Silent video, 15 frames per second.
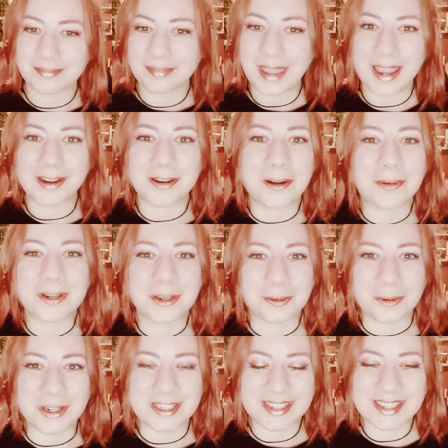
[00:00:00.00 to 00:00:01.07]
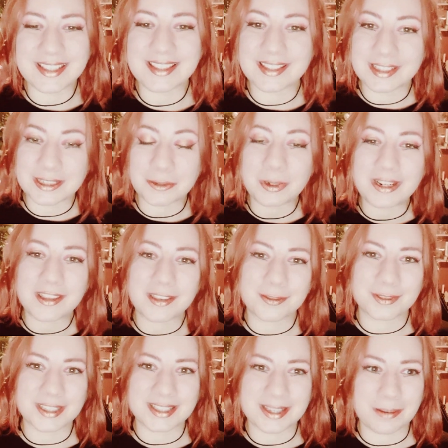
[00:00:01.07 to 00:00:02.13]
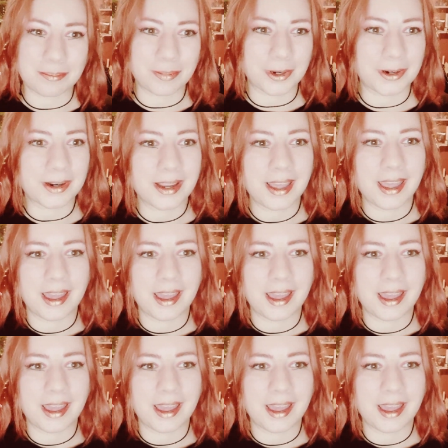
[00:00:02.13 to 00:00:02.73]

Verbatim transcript: I don't know when you're watching it, so the 20th of December,